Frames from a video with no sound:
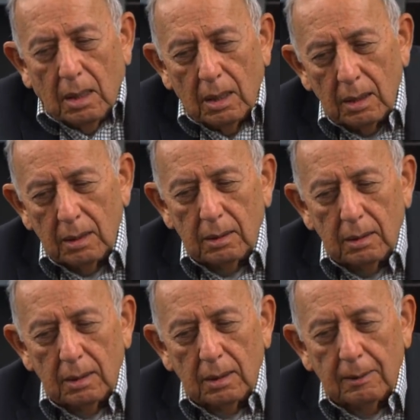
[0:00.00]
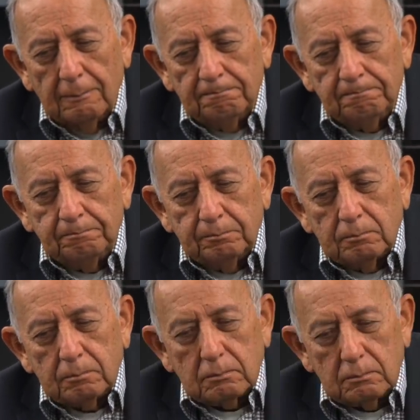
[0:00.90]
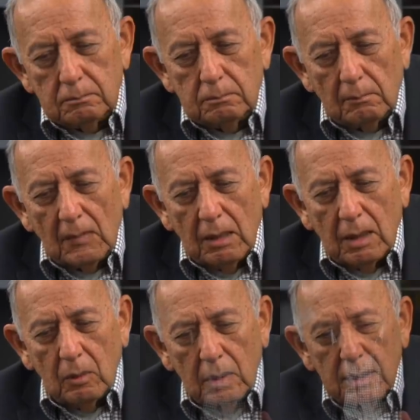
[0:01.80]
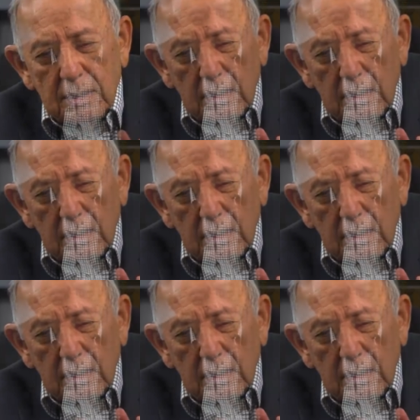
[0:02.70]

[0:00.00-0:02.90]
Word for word: and um, they want to